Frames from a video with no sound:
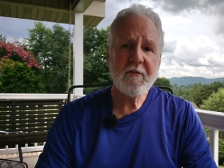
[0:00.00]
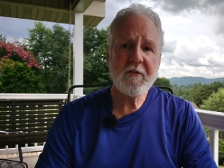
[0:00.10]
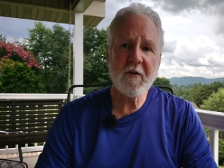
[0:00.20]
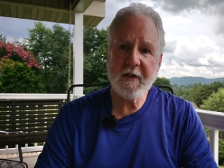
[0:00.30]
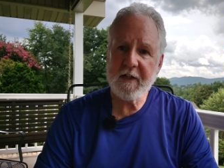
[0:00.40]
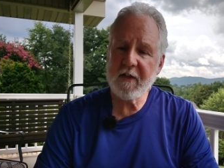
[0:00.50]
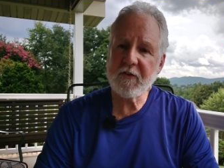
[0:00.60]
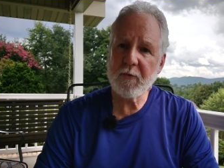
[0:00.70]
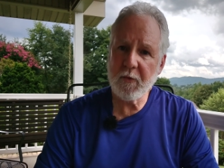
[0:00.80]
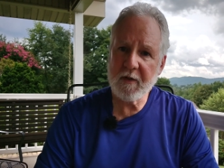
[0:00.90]
there
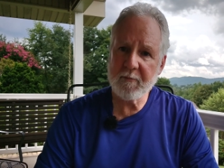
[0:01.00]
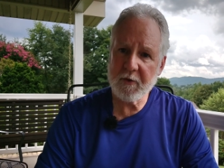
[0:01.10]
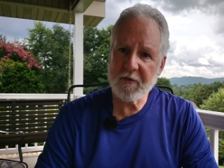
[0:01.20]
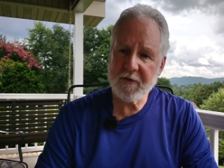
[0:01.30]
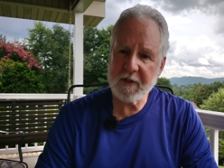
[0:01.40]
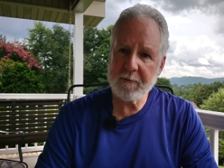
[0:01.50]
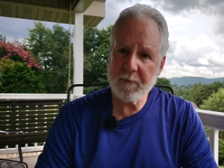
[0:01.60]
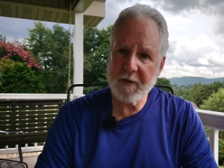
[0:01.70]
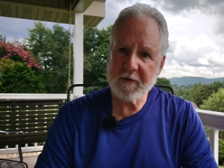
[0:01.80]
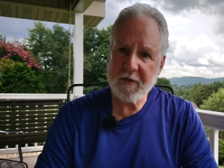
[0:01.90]
is one more thing we
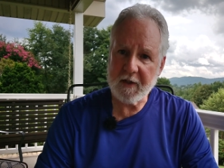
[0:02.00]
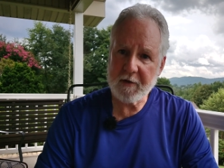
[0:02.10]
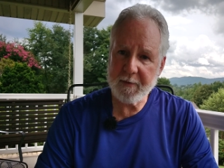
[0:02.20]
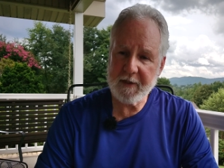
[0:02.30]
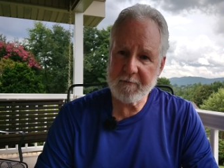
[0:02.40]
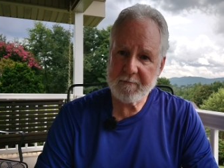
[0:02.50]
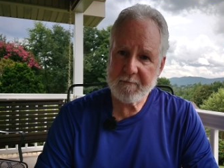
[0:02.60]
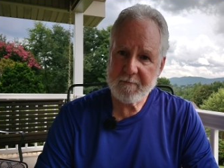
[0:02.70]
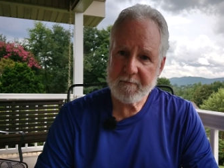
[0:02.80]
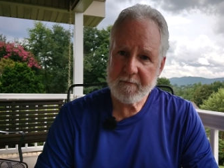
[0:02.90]
want to talk about.
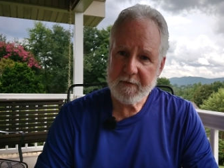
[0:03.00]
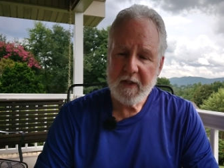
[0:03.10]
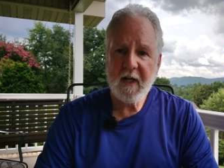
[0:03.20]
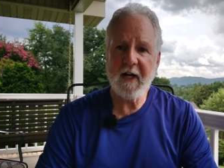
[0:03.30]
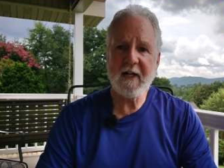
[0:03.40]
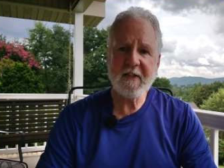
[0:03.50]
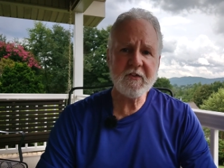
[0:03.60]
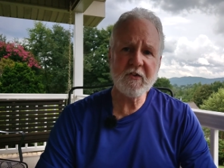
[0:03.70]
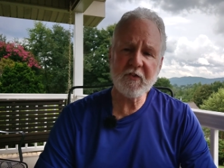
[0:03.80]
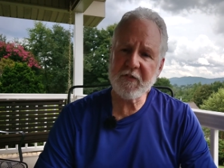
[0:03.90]
Hi,
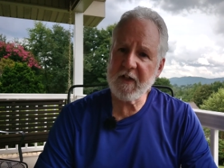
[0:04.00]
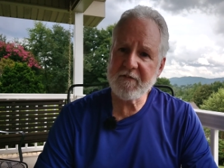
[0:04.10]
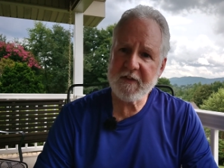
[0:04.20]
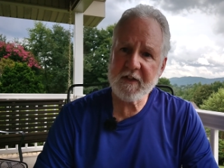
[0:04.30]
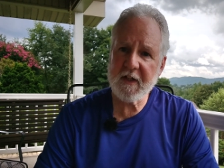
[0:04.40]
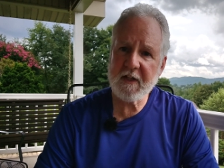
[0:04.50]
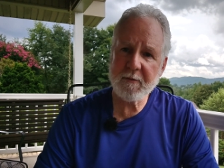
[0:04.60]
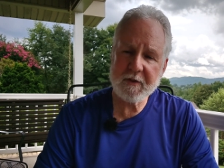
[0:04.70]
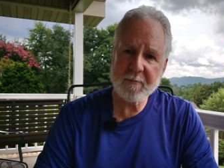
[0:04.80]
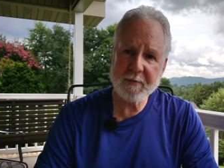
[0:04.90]
this is Fred VK
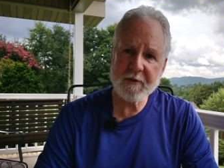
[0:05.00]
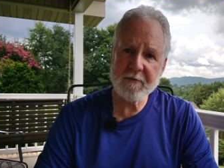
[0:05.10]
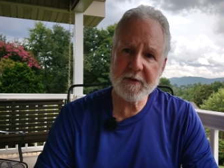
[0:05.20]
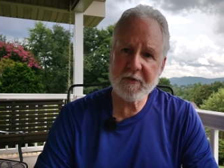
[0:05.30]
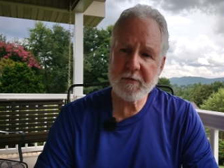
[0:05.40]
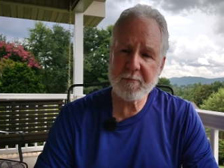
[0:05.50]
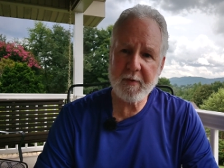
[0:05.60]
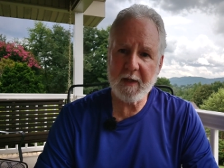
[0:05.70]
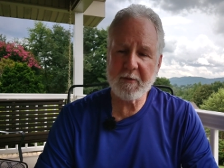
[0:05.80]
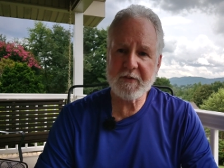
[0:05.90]
with the Blue Ridge
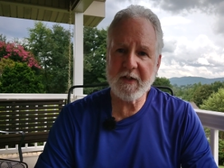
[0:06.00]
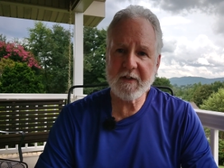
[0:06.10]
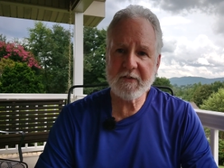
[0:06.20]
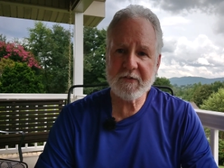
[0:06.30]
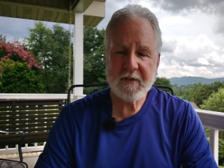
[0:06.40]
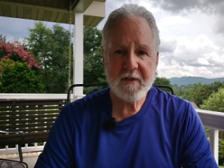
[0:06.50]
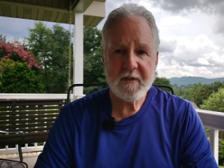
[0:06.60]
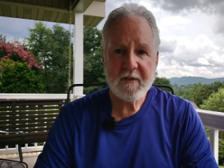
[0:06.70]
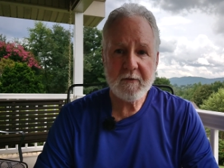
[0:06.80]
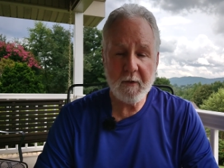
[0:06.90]
Bible Talks.
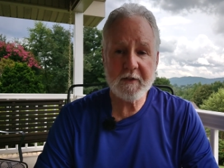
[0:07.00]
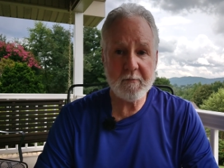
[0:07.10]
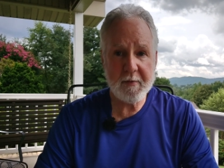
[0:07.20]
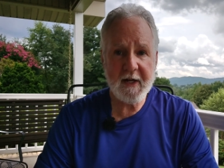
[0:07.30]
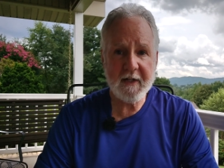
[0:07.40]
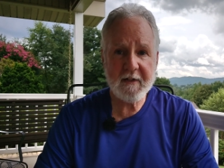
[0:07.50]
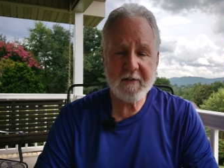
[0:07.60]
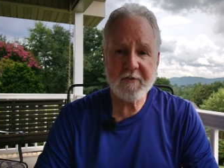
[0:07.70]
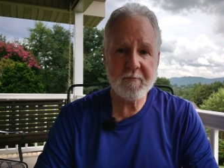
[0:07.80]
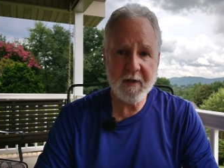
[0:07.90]
Welcome back
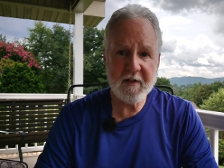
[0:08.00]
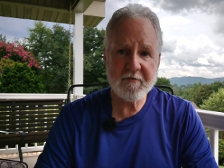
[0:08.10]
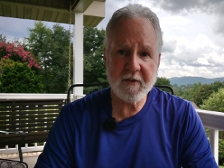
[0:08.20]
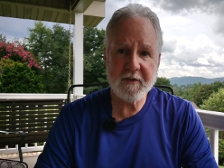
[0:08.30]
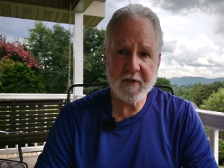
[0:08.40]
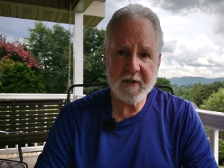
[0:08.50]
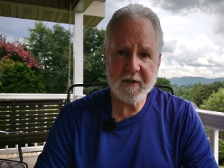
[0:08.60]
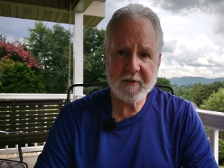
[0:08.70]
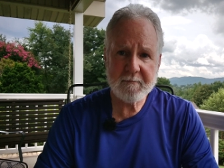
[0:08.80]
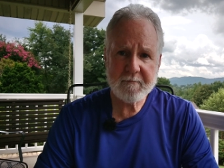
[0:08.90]
to my front yard.